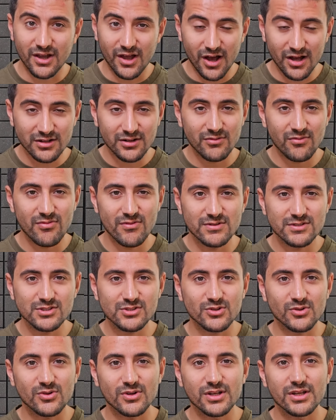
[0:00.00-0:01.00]
God of the
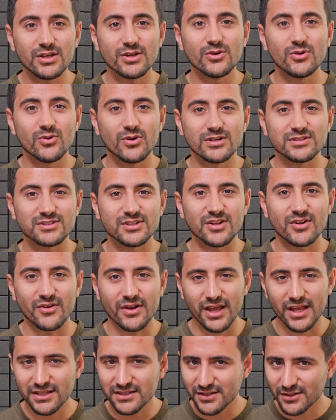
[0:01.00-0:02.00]
story who has
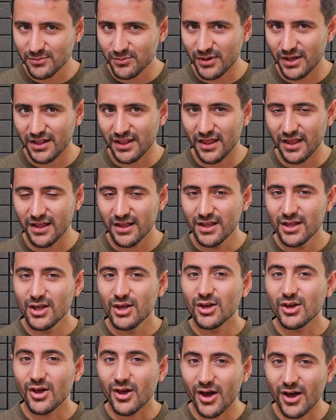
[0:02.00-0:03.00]
created Bella,
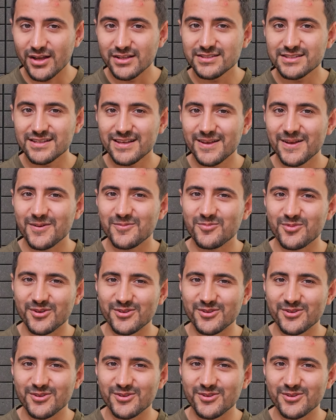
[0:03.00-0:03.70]
guides her and